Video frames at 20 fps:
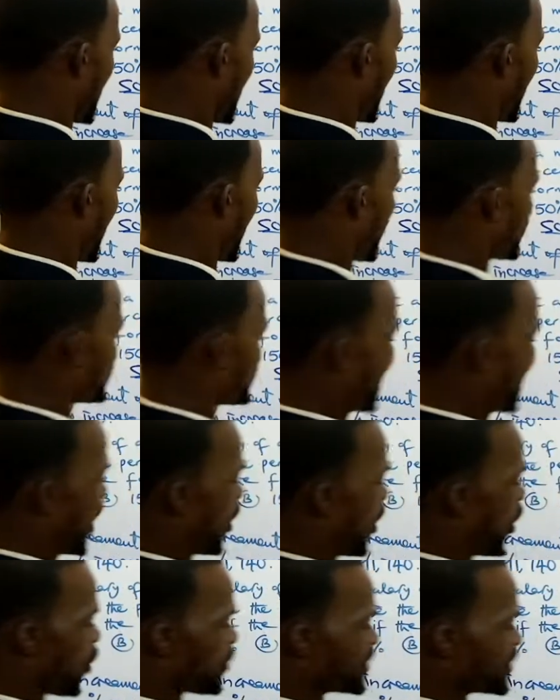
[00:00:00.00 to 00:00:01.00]
over
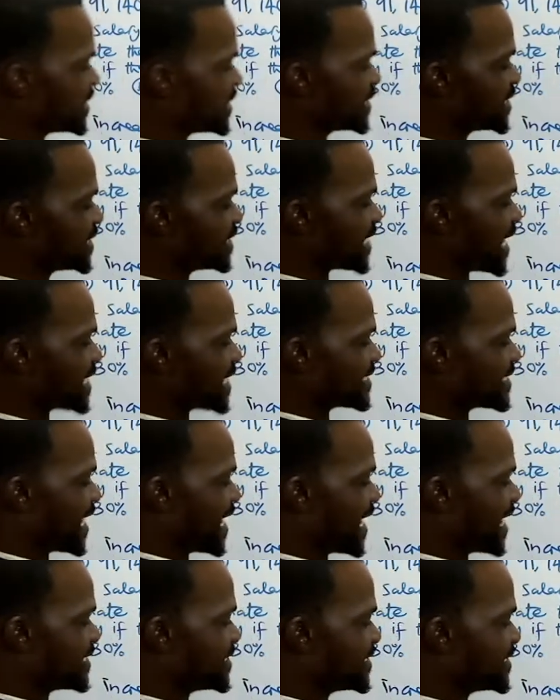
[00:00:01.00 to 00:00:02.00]
original
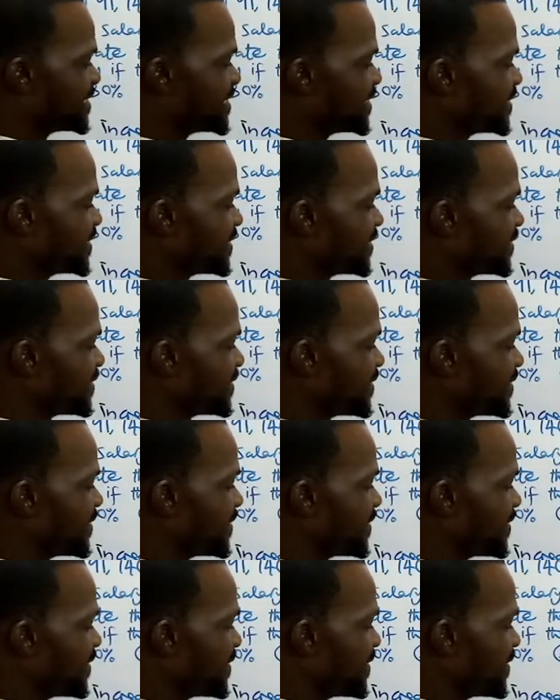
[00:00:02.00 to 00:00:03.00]
salary.
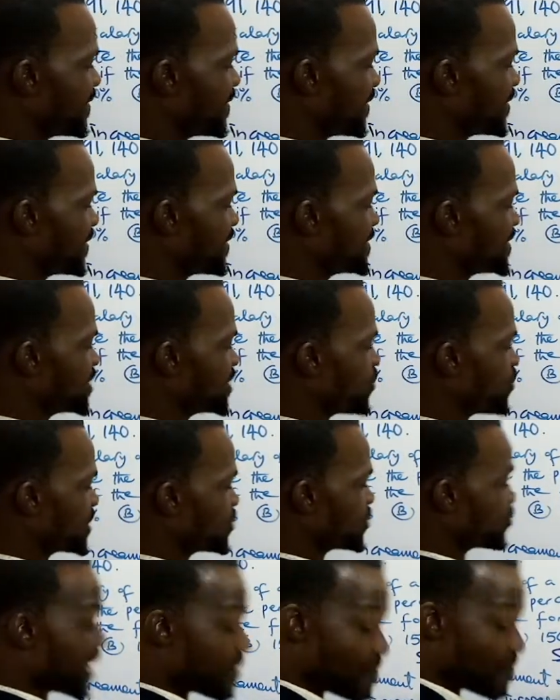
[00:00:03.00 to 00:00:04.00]
This is where
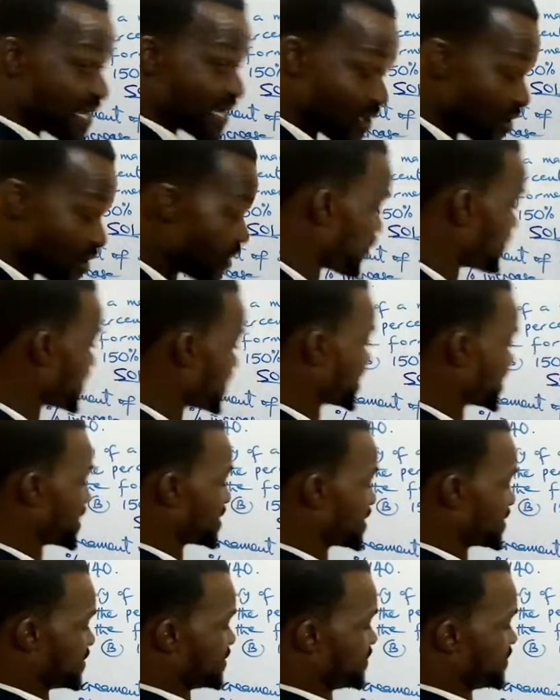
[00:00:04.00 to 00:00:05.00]
students make a lot of mistakes.